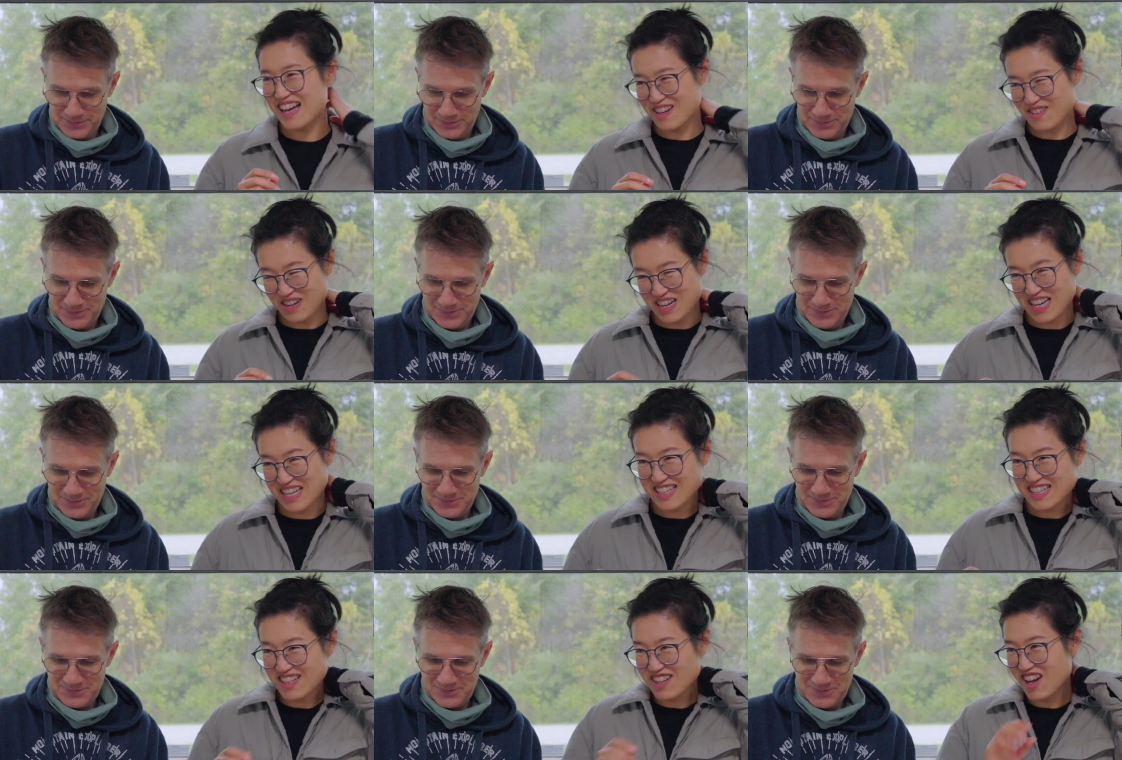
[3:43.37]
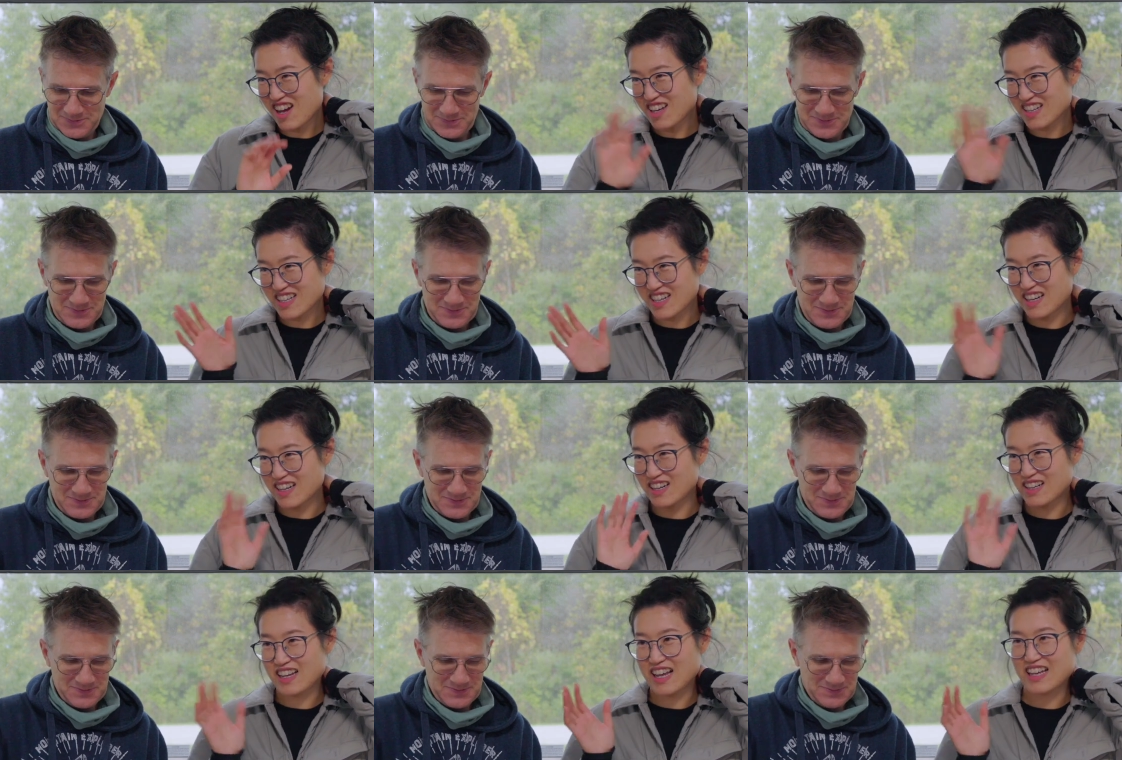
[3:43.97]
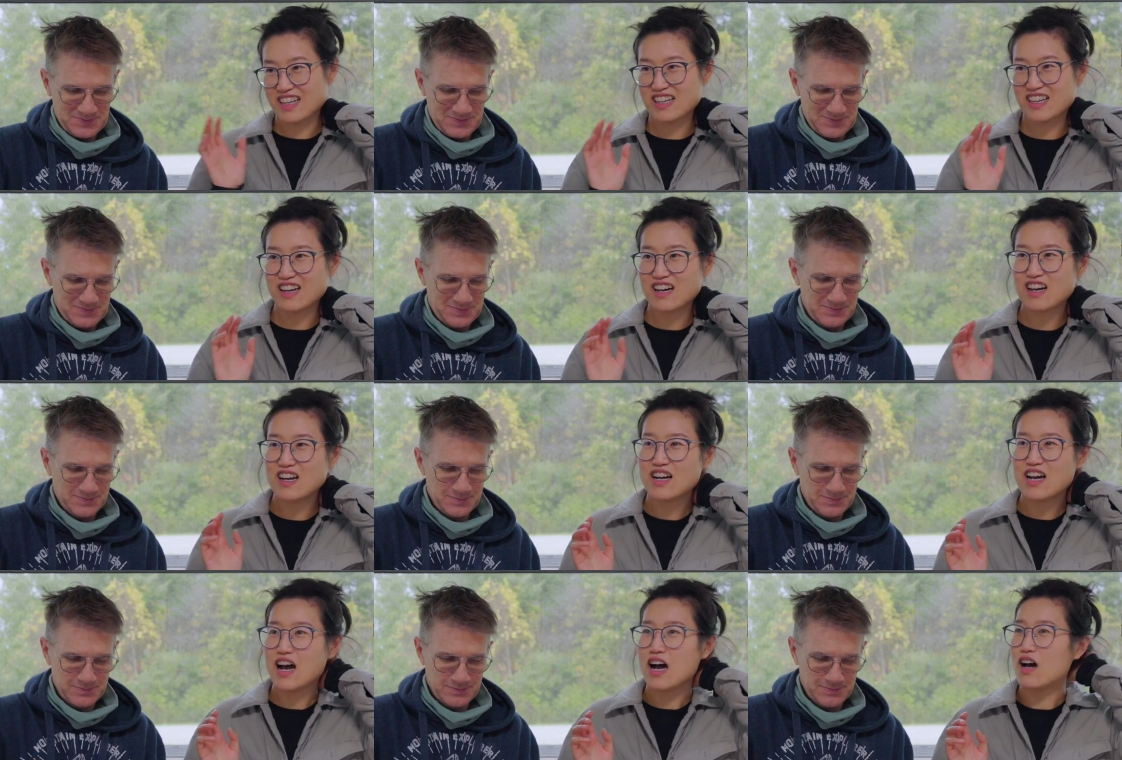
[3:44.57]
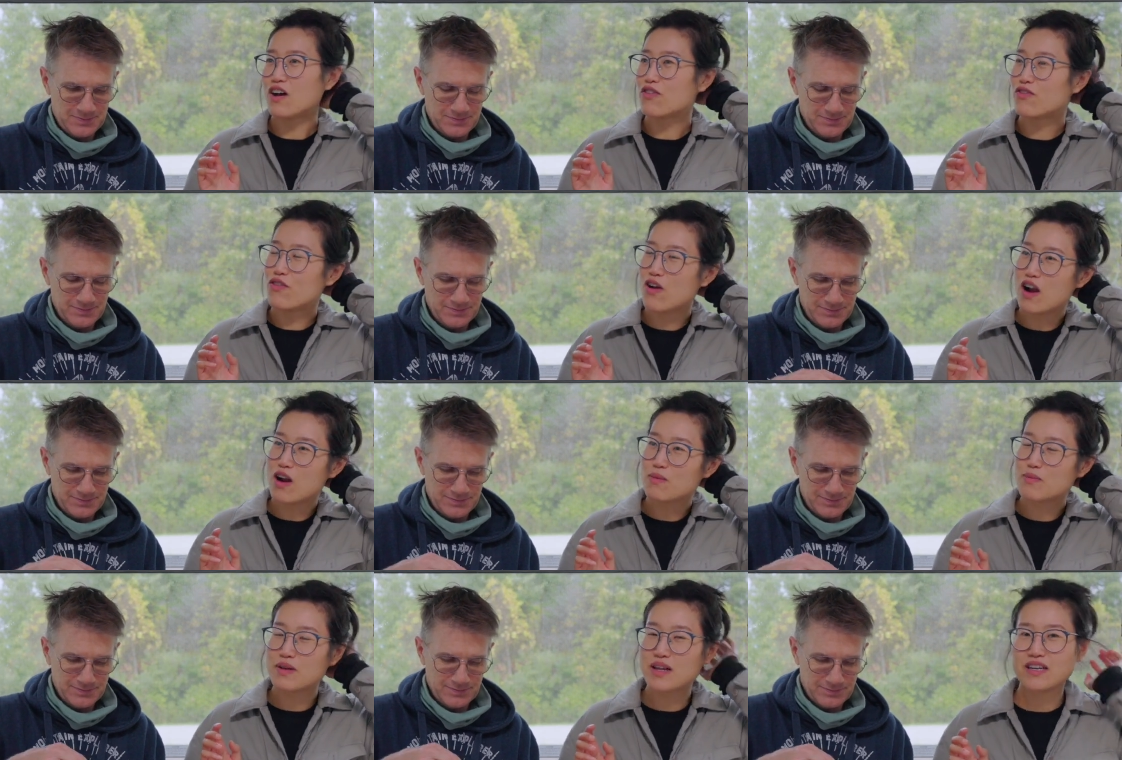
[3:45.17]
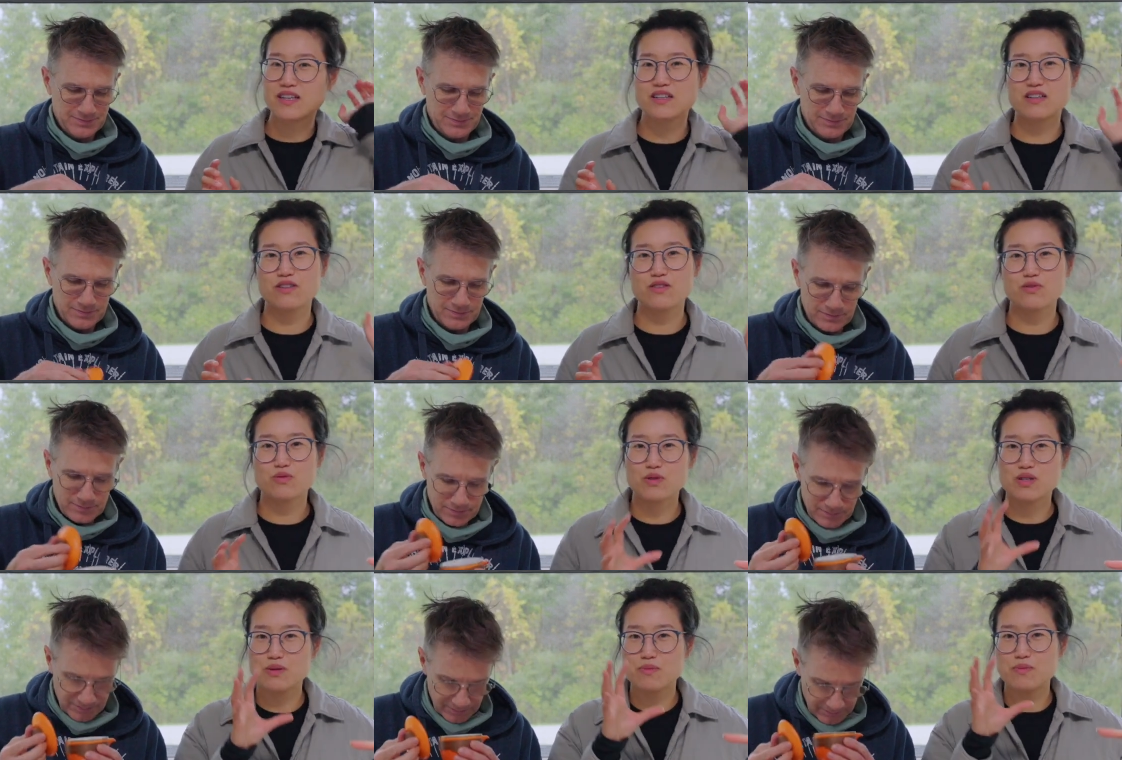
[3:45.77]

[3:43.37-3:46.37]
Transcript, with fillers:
Speaker 1: anyway, it's not a, like a, a farm like you would